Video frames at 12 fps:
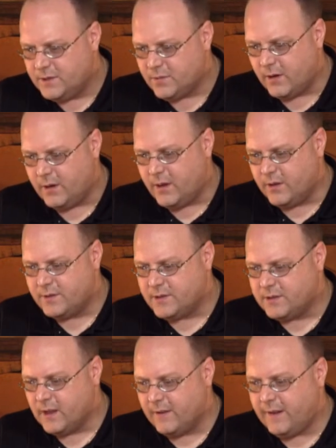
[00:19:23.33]
it's one of
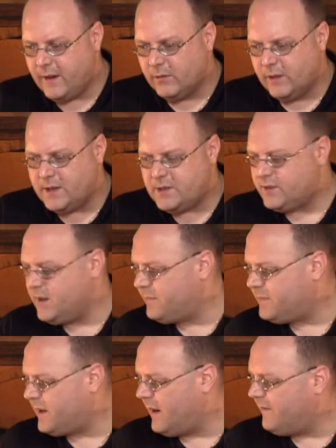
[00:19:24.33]
those love-hate
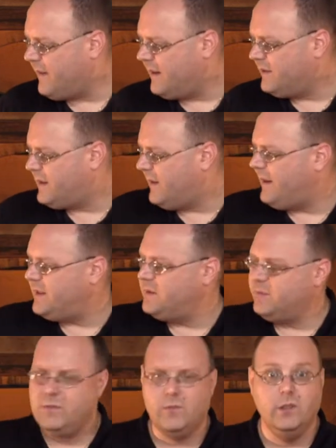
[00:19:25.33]
relationships. You know, I've found I've had
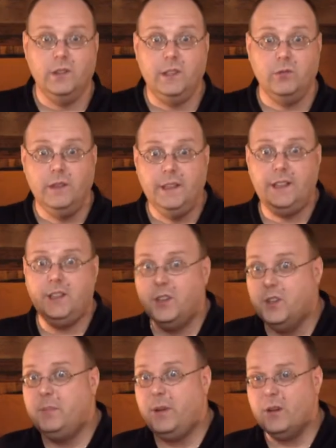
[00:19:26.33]
some really, really
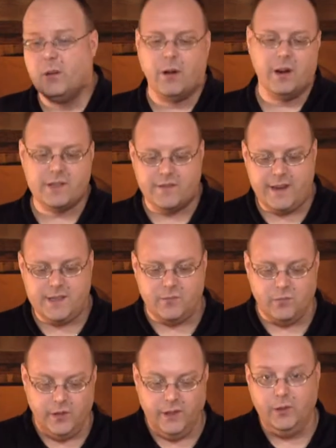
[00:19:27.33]
good Pinot Noirs. I've had
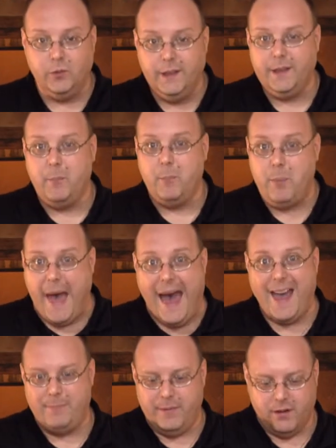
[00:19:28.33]
some really, really
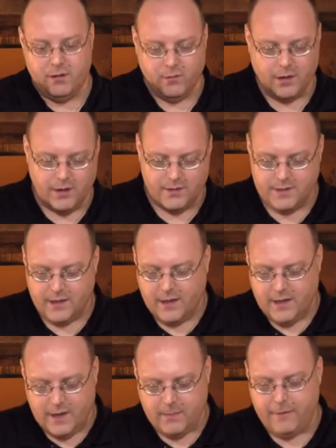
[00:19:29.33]
bad Pinot Noirs.
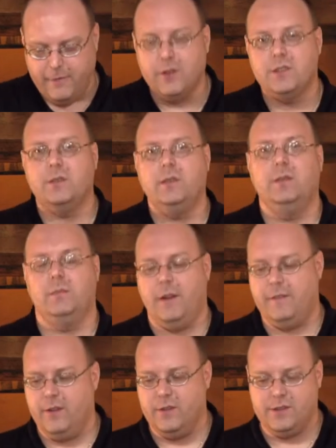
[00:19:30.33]
And my first,
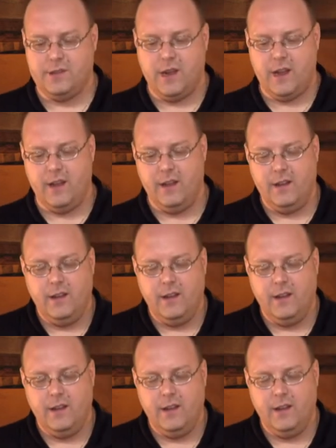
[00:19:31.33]
my first uh,